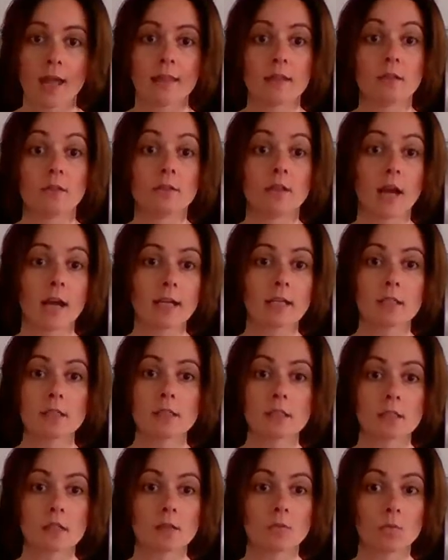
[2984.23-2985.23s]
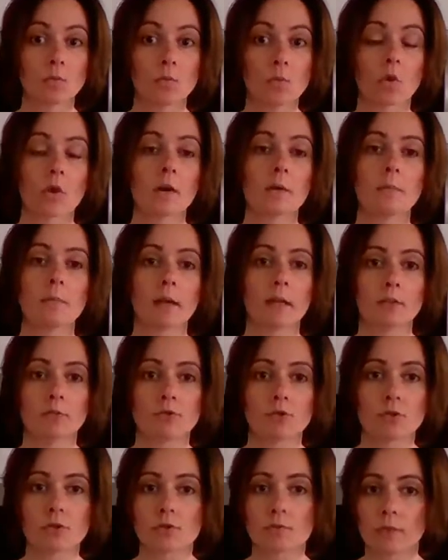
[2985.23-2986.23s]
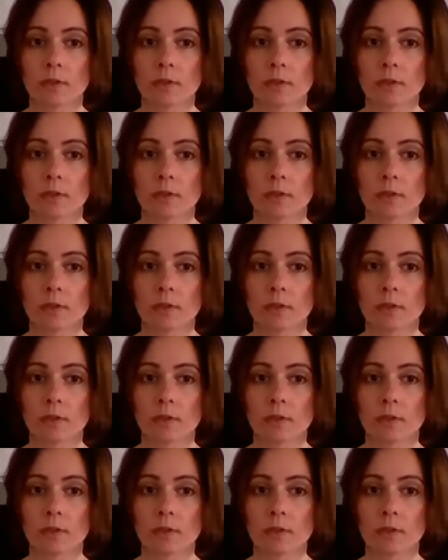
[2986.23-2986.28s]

And they're nice and warm and just